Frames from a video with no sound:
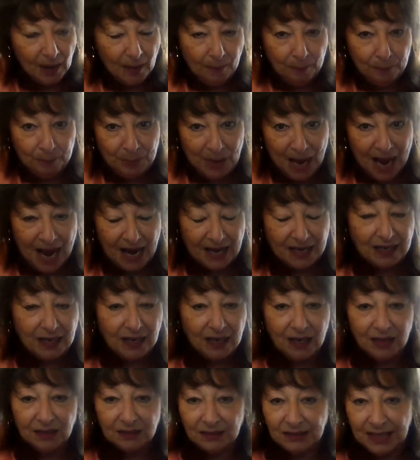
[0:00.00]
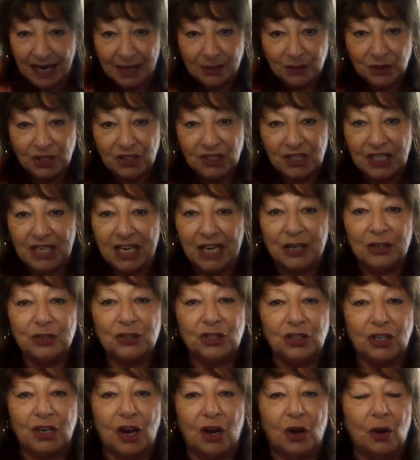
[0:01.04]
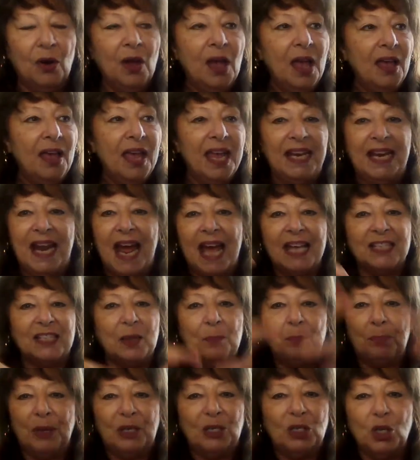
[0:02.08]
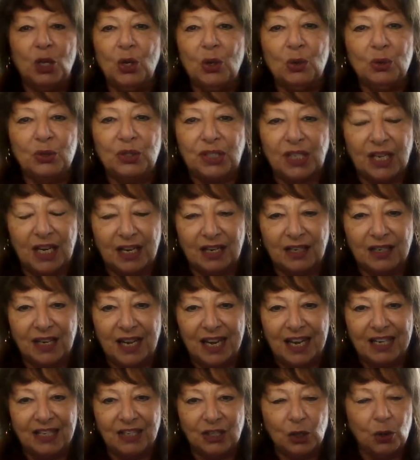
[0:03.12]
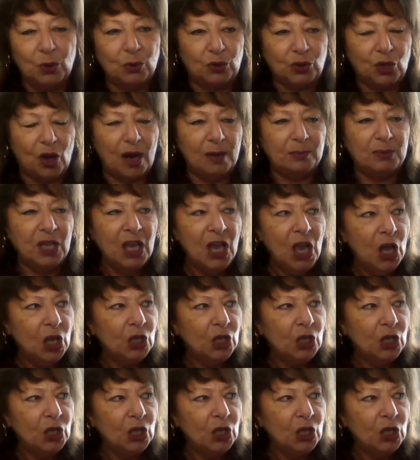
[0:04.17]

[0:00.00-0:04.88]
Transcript: back thousands of years ago. It hasn't been used in new times.